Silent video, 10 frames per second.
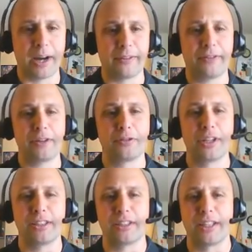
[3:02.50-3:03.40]
federal
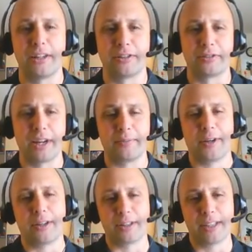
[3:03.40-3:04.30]
legislators, right?
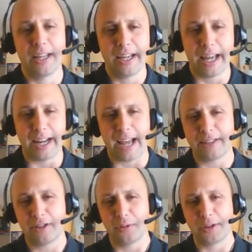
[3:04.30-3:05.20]
Because it
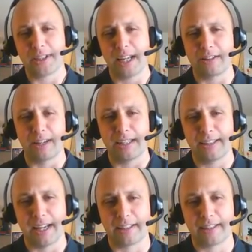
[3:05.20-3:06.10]
has to do with
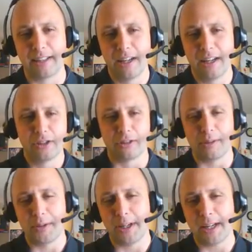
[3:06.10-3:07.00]
standardized tests. So
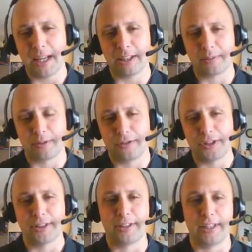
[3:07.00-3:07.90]
limited English
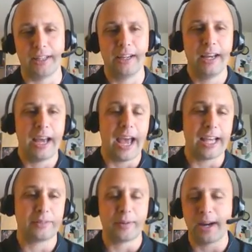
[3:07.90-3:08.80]
proficiency,
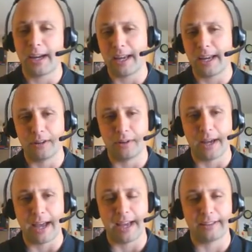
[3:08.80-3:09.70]
as by
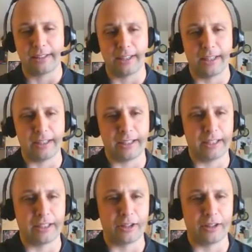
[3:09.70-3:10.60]
as
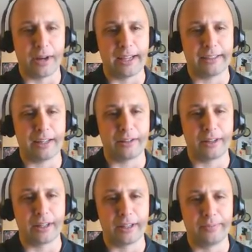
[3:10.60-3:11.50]

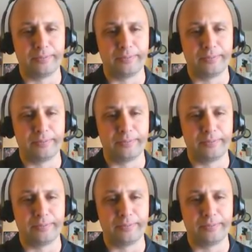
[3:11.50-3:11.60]
they